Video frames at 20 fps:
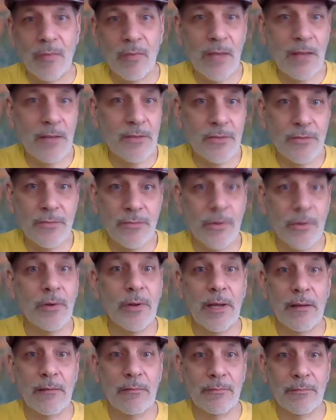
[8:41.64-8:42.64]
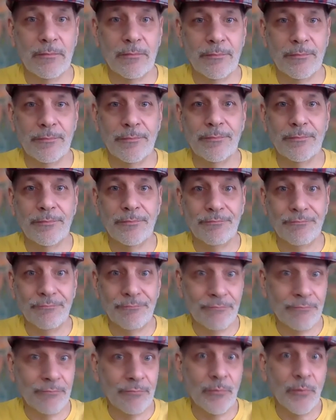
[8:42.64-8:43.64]
That's really
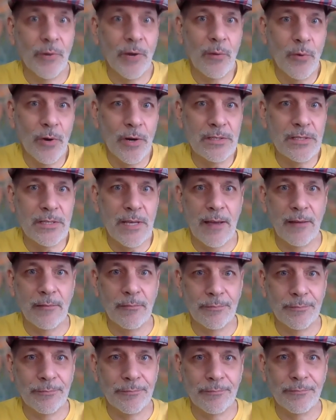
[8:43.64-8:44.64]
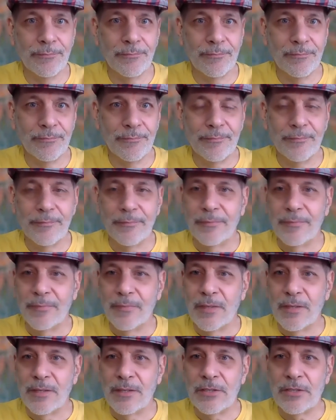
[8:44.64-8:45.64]
what I want to say.
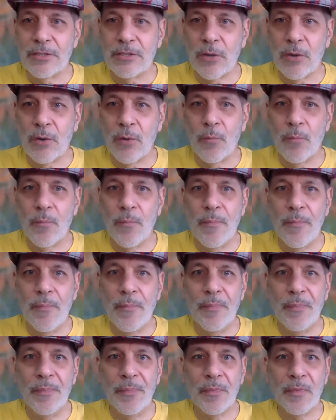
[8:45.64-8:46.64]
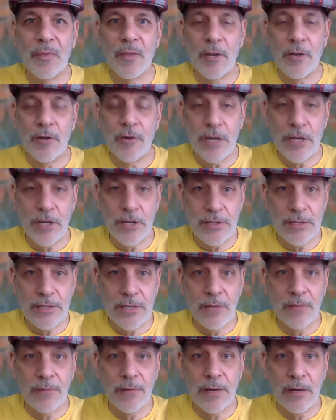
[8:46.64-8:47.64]
So treat
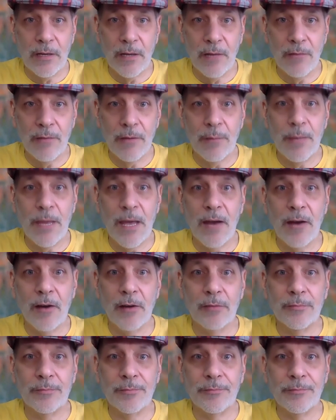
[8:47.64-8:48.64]
yourself in a loving manner.